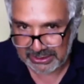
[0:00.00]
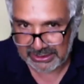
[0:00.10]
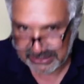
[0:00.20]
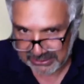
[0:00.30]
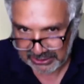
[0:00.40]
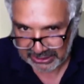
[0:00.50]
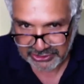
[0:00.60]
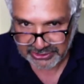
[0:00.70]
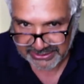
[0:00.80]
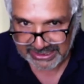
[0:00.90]
is, as
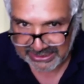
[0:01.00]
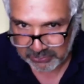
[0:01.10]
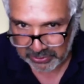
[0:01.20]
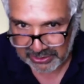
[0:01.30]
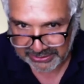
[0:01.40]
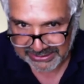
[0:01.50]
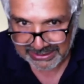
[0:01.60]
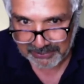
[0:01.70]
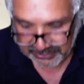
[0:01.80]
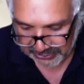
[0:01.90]
you say, is well
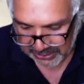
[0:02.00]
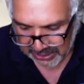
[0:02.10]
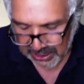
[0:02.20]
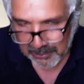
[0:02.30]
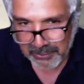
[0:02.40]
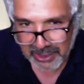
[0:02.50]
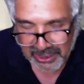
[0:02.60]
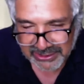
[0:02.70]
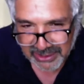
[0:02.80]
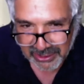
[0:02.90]
established. But
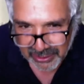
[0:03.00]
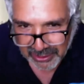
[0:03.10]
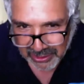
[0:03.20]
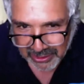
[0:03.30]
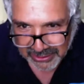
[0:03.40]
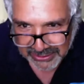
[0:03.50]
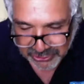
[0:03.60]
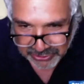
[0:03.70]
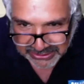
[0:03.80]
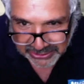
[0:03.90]
it's uh, it's
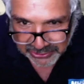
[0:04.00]
interesting in your